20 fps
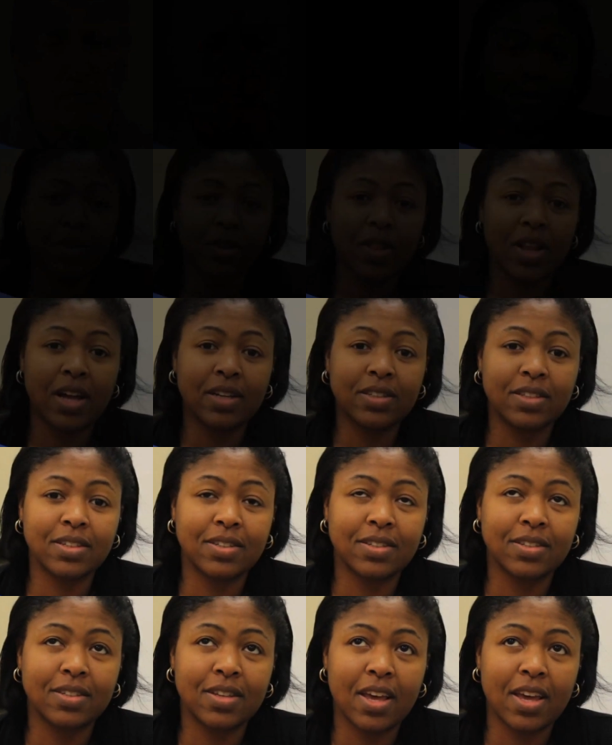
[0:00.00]
I would like to
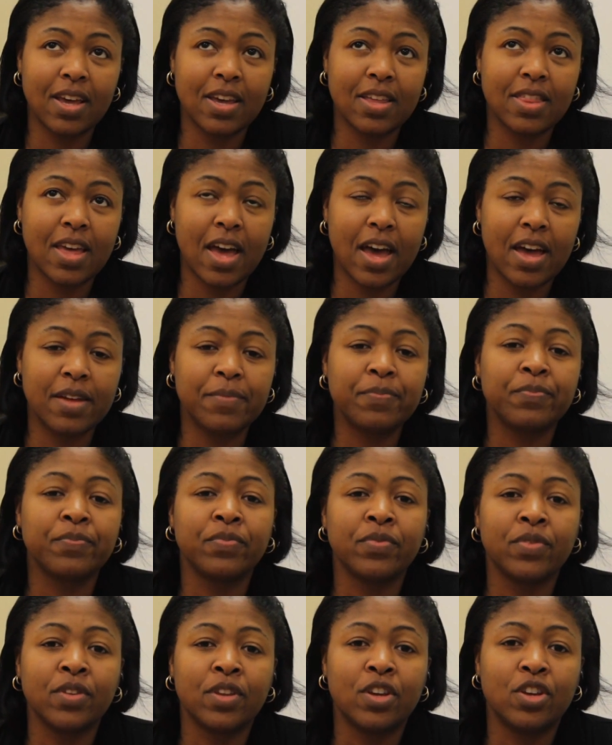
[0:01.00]
say that
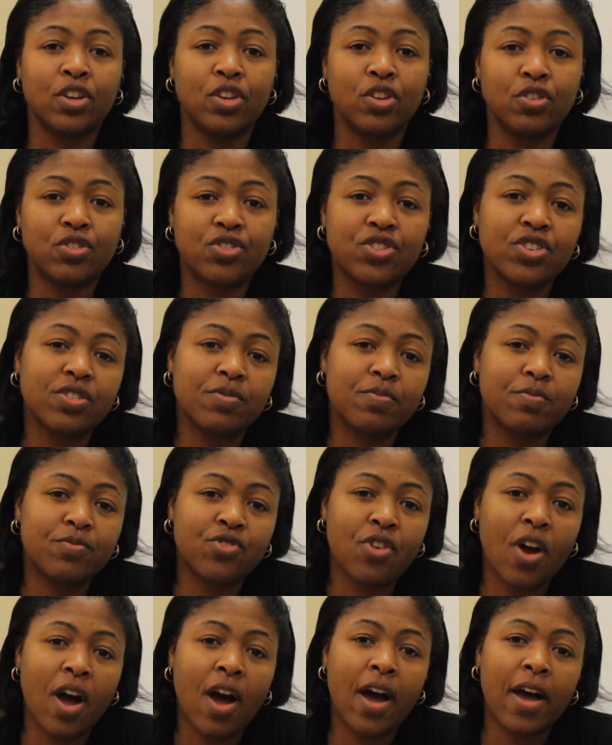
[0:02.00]
you should
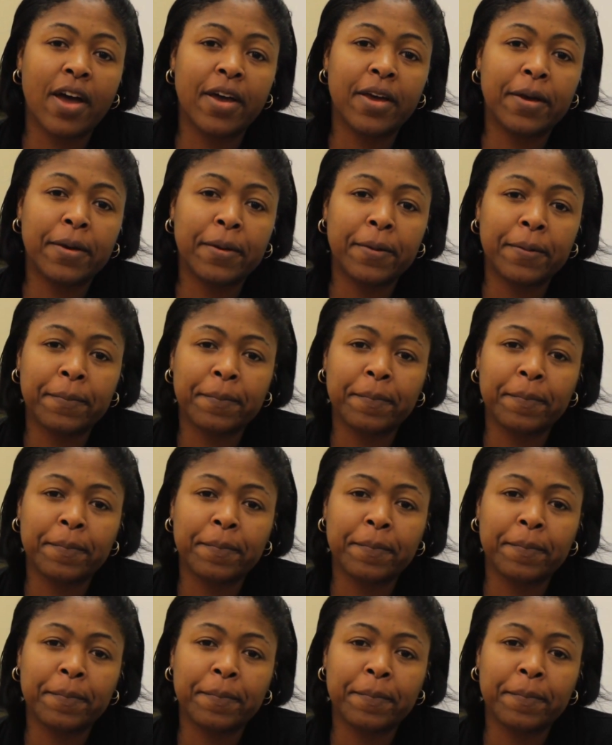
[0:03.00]
try